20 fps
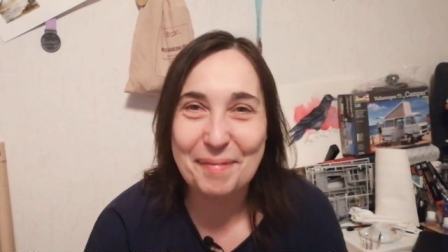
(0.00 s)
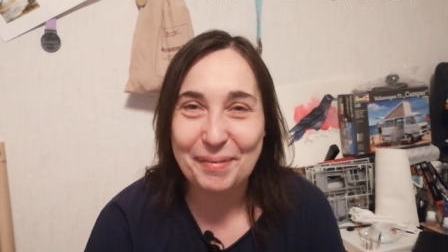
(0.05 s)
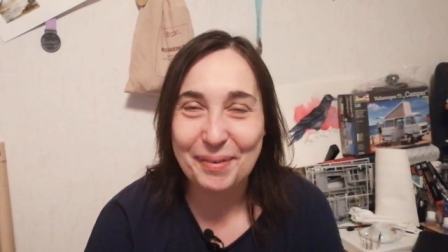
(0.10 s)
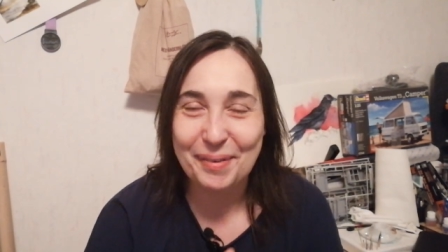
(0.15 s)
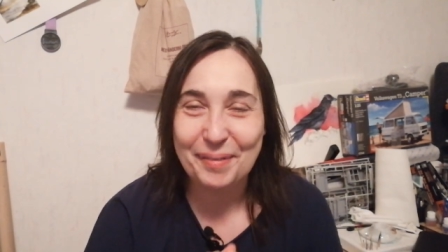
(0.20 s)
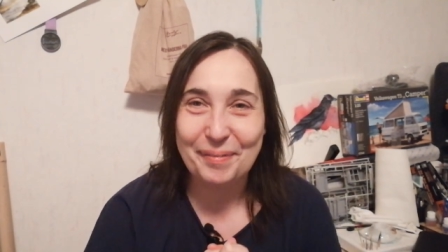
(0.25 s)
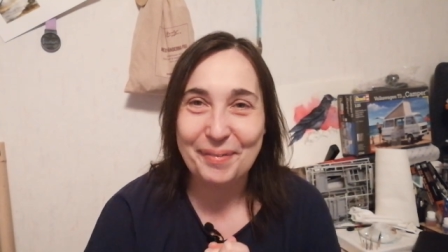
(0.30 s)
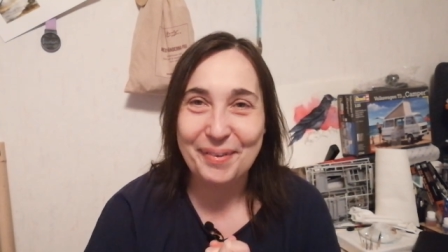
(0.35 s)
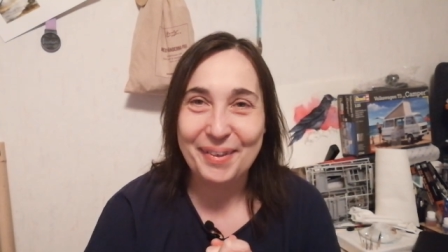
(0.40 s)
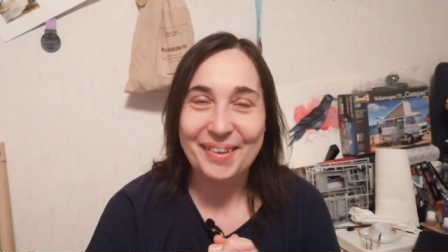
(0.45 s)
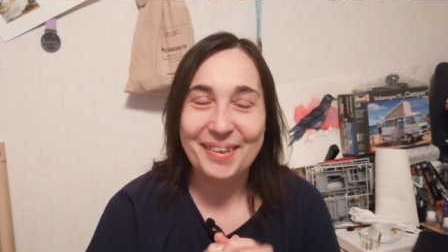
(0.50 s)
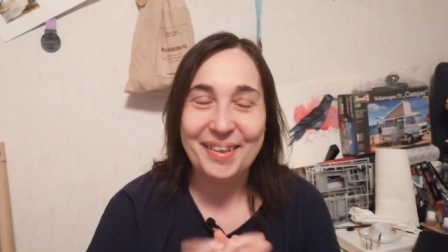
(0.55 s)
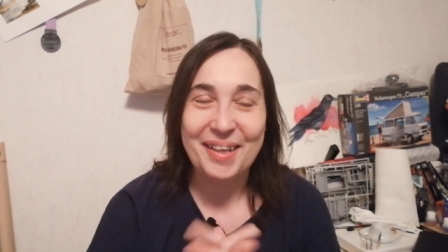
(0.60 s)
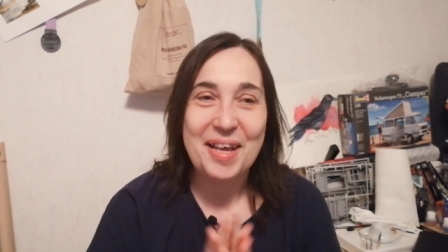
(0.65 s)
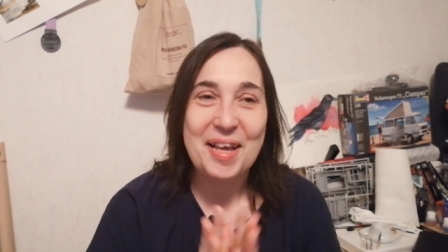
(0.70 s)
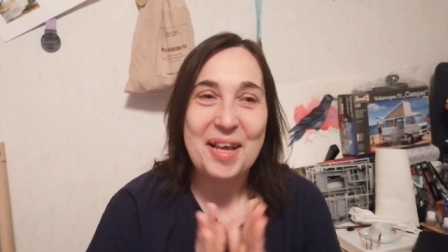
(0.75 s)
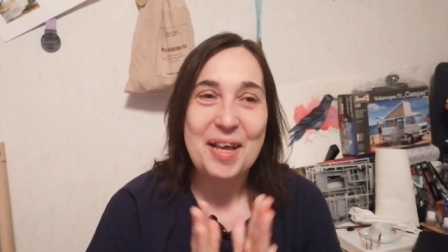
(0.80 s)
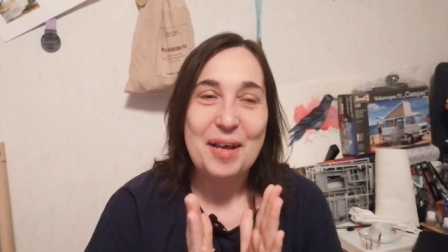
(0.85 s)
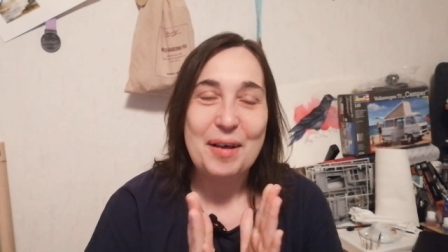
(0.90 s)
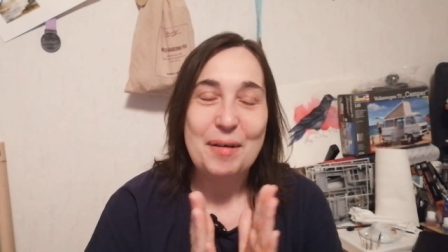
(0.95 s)
bit weird,
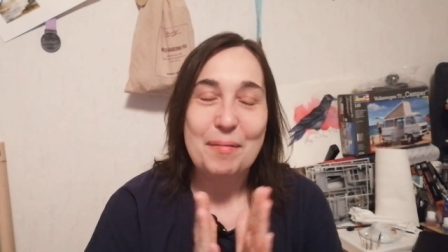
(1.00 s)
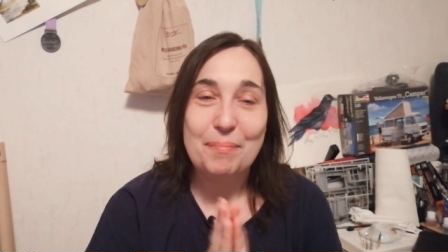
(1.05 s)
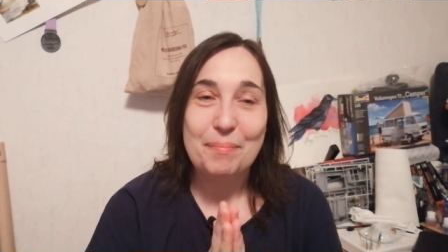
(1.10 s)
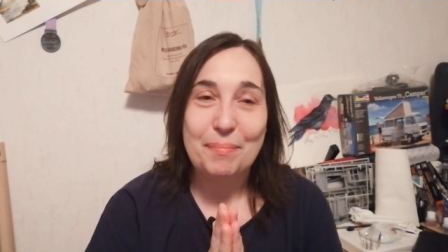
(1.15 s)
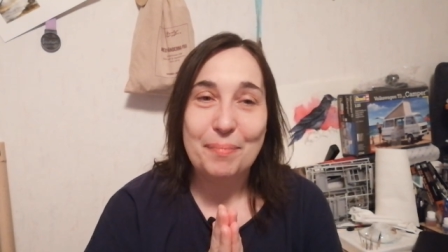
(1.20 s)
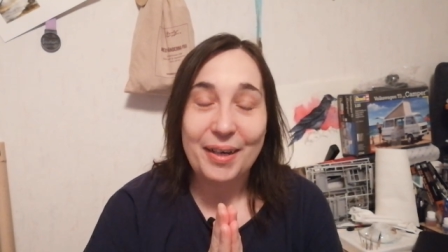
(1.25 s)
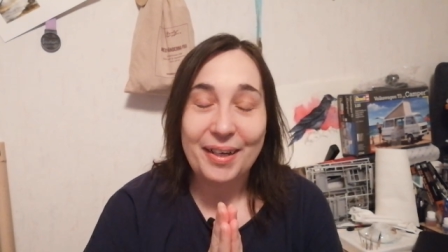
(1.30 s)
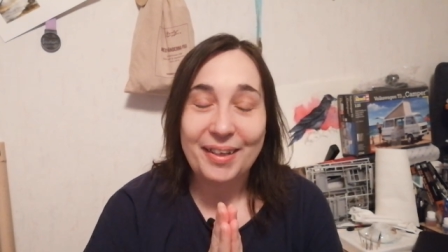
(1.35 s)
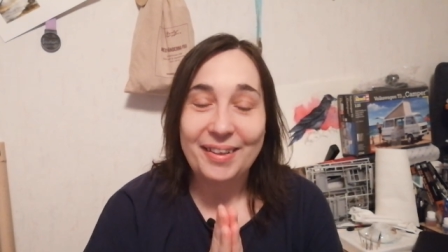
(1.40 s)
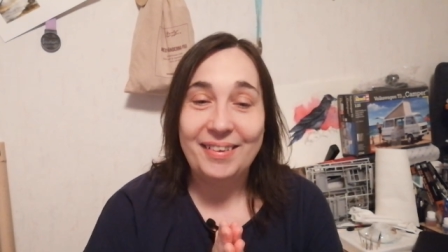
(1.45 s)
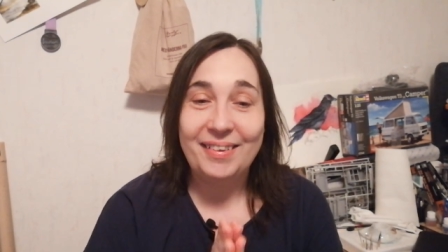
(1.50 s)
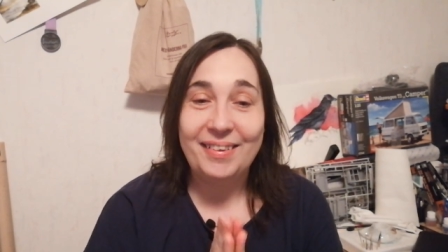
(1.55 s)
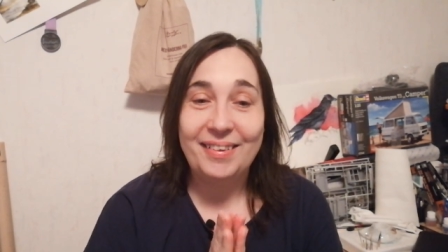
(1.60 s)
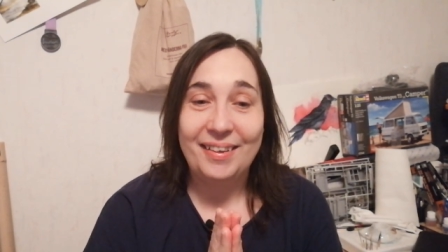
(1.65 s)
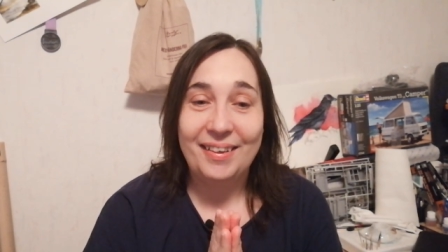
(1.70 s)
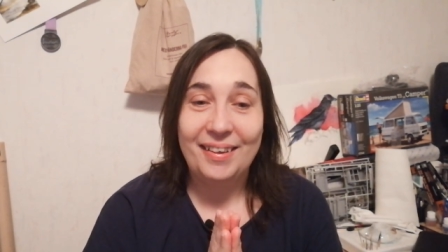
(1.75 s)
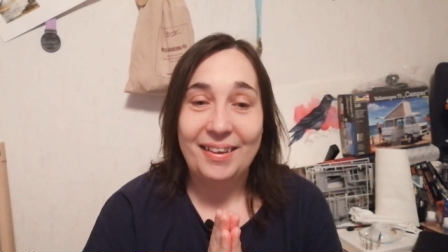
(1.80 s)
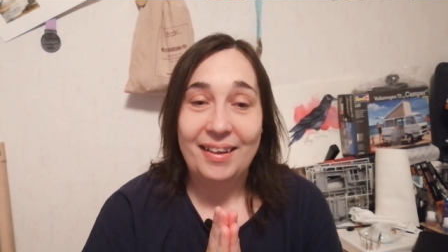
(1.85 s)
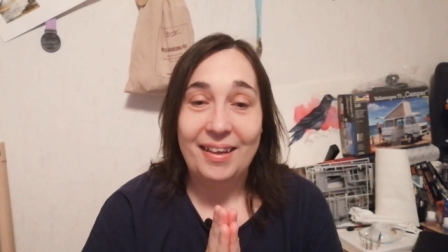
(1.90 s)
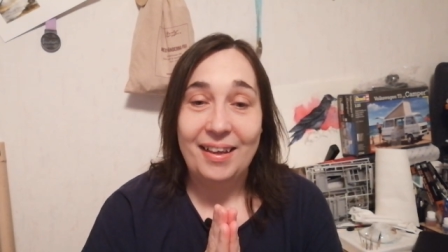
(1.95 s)
but
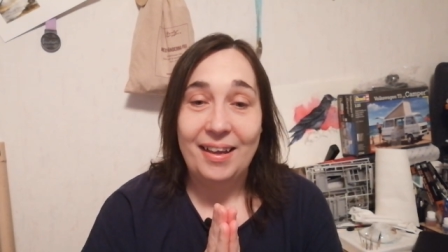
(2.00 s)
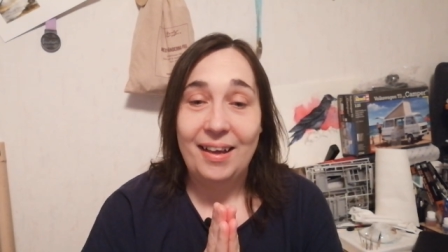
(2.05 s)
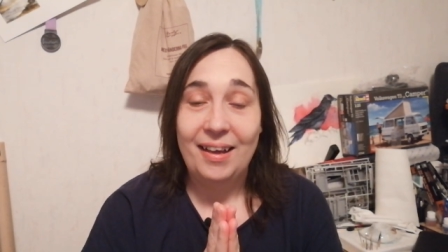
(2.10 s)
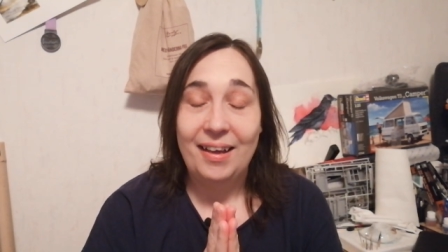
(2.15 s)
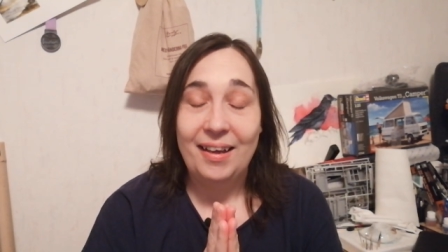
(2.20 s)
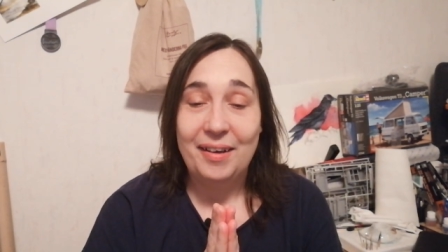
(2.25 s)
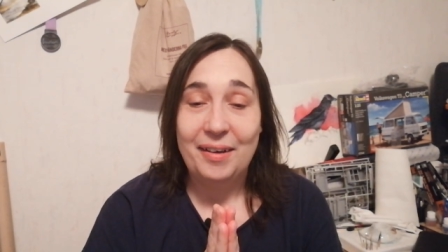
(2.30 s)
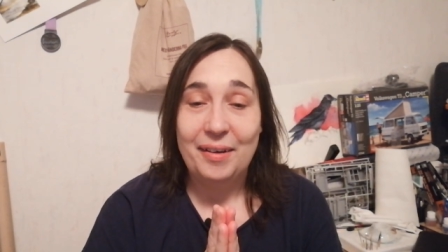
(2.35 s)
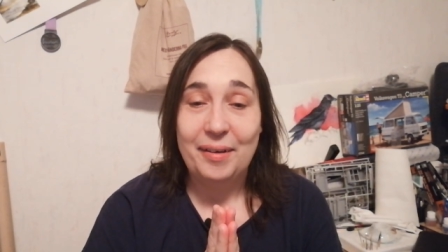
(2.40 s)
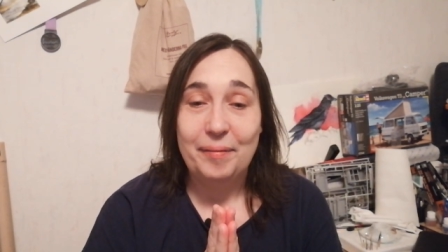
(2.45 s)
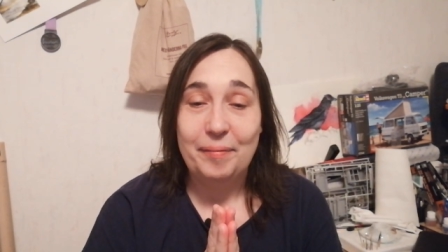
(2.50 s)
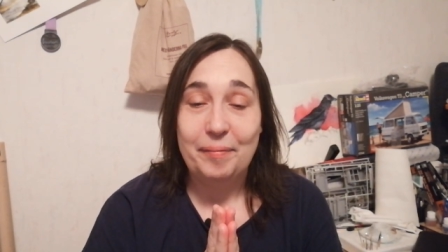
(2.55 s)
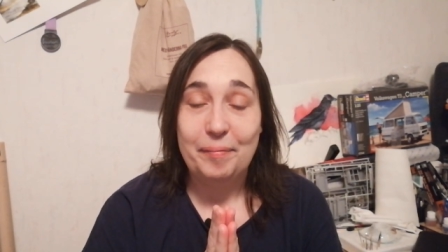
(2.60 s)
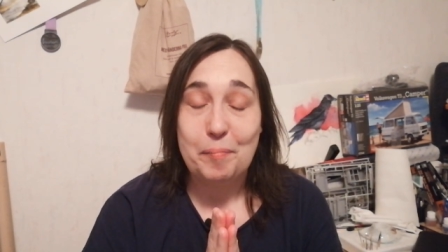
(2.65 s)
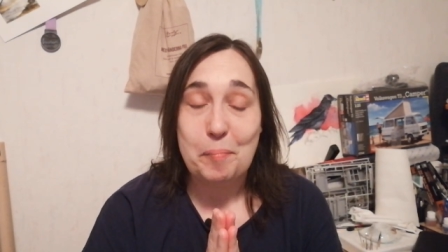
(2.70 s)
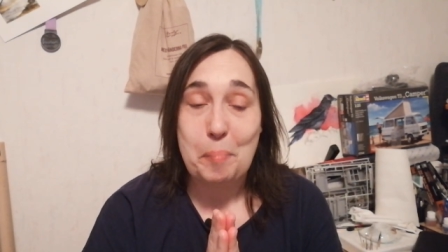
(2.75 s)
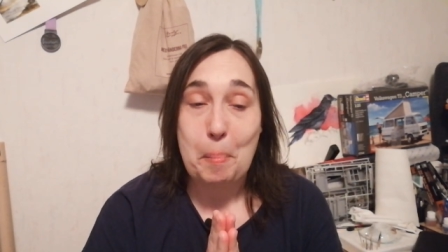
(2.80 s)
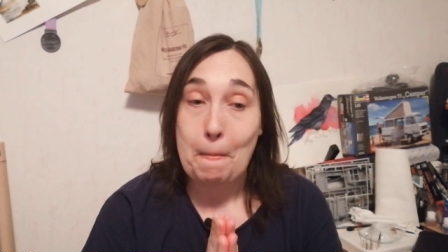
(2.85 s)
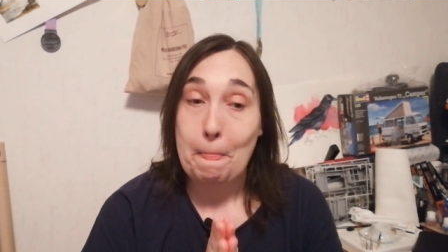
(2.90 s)
I